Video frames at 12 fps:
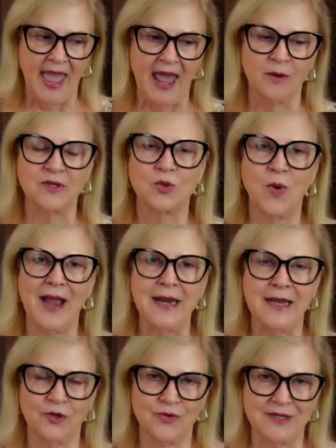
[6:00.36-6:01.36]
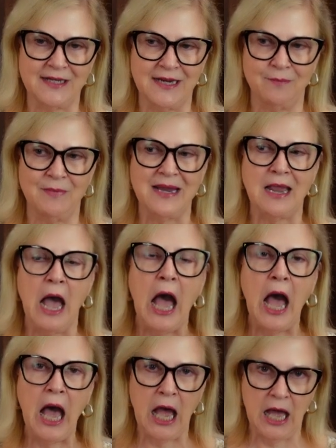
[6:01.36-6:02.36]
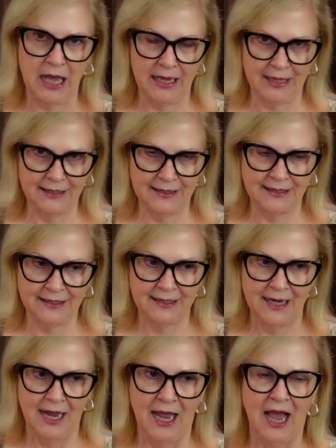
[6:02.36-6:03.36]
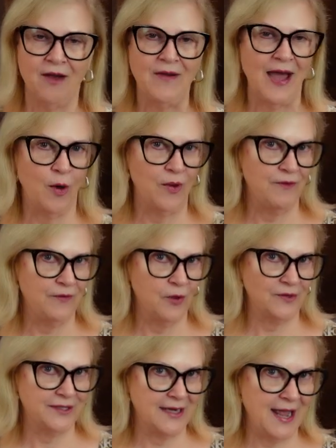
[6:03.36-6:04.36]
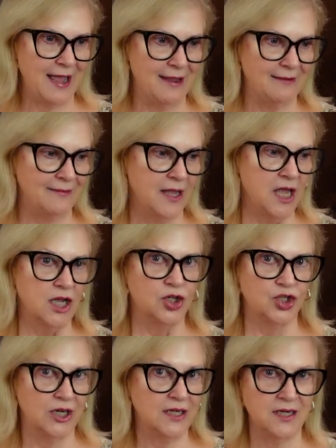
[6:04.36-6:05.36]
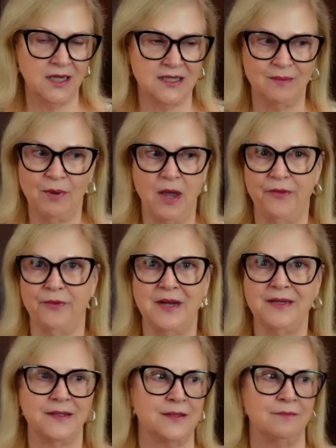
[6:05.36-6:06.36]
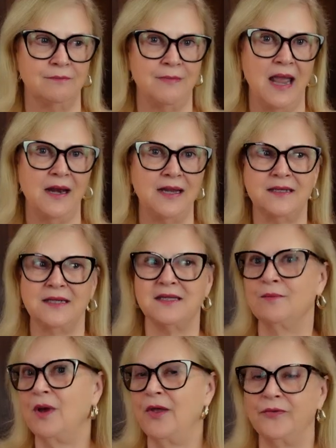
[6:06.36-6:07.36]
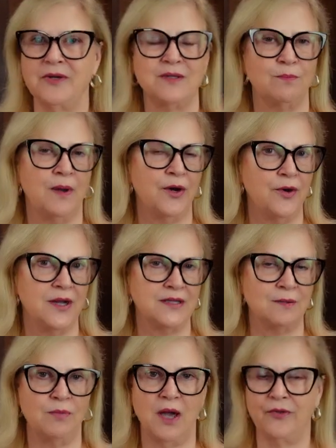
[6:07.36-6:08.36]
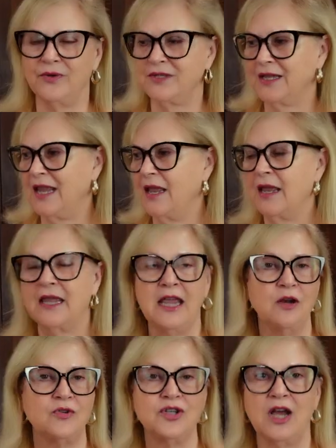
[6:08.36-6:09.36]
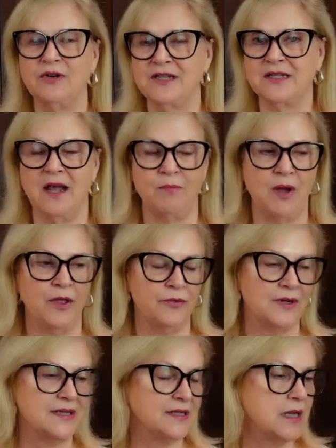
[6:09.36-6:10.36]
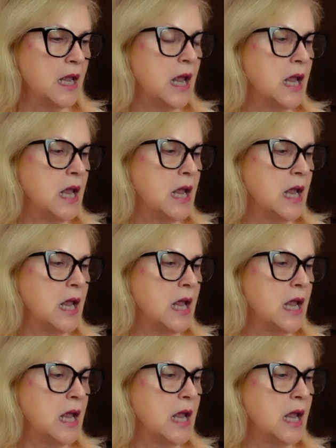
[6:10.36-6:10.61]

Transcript: And it was quite interesting because of how we feel today. Chicken doesn't bother us, mayonnaise doesn't bother us, butter doesn't bother us, keto chow does not bother us.